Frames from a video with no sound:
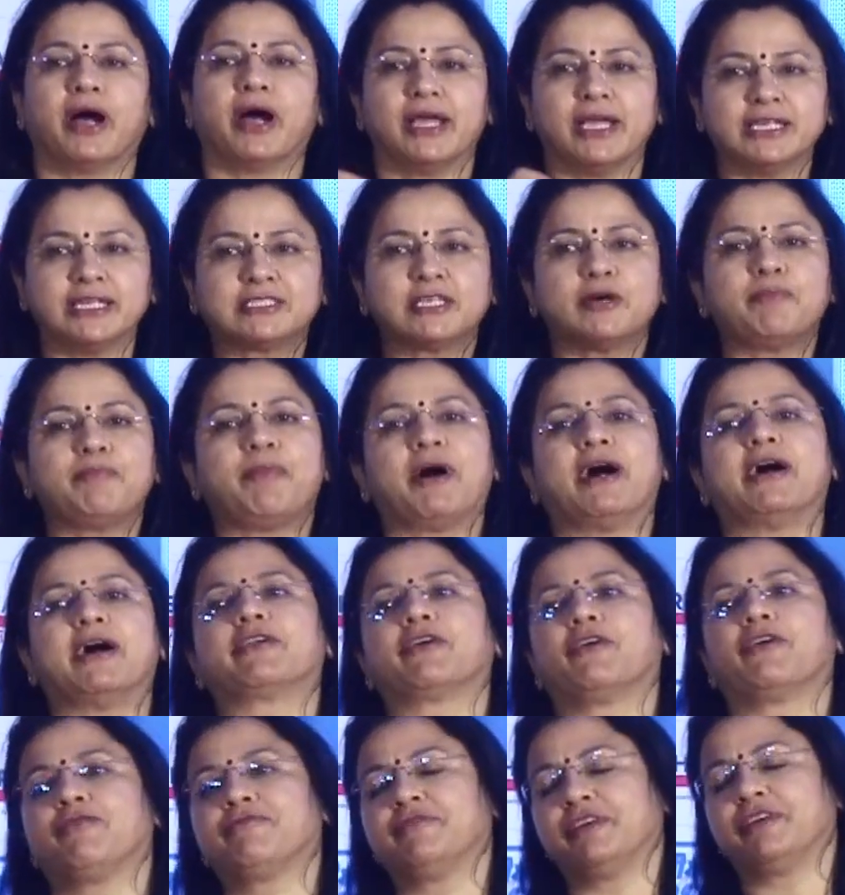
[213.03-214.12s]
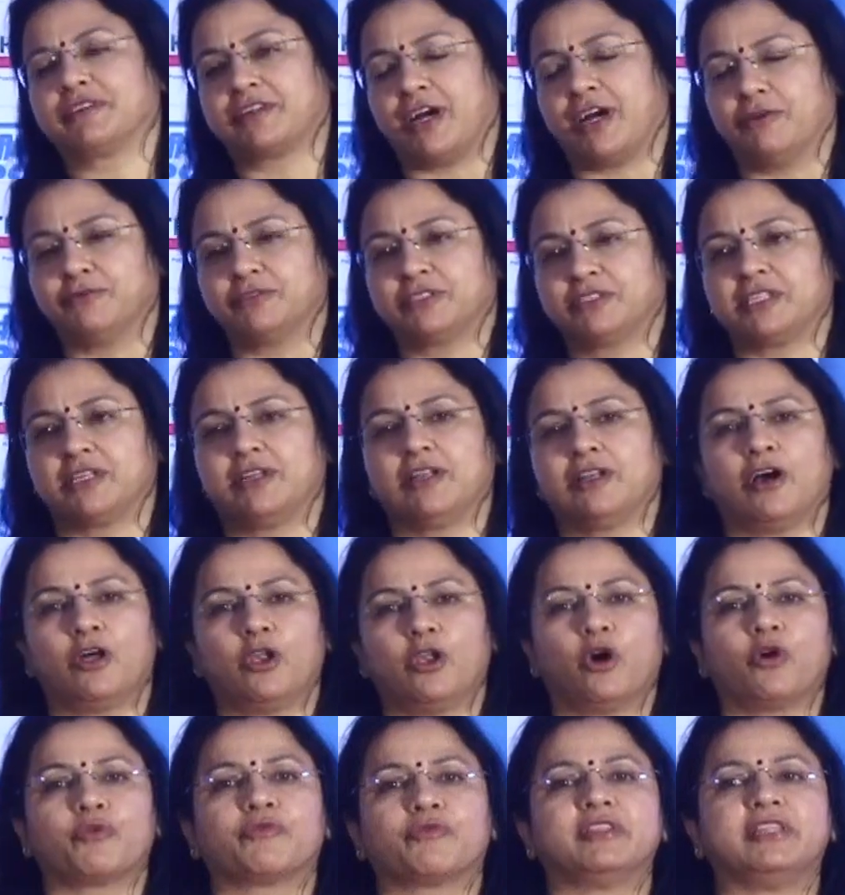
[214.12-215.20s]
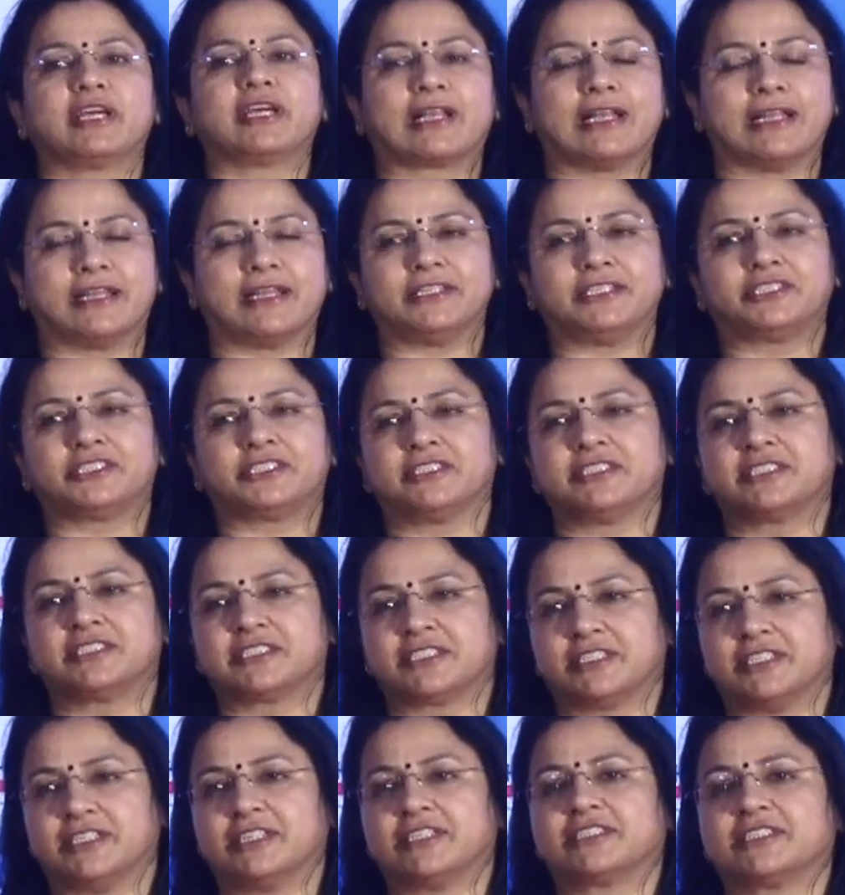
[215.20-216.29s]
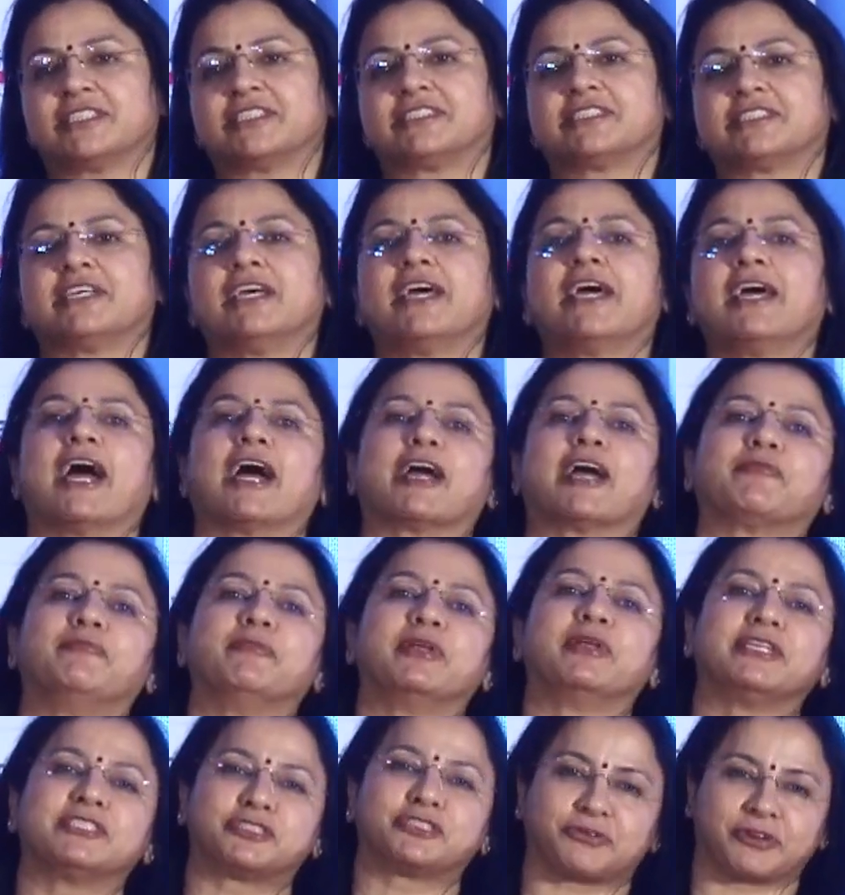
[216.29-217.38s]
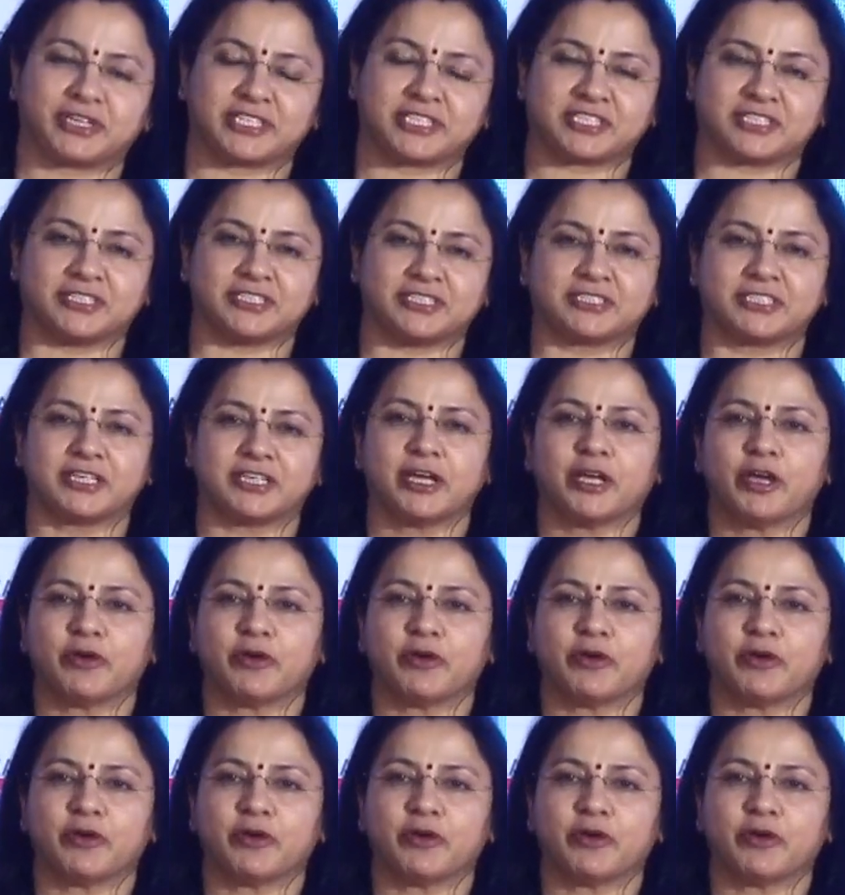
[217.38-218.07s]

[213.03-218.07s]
is a part of that council along with the clinicians, nurses, administrators,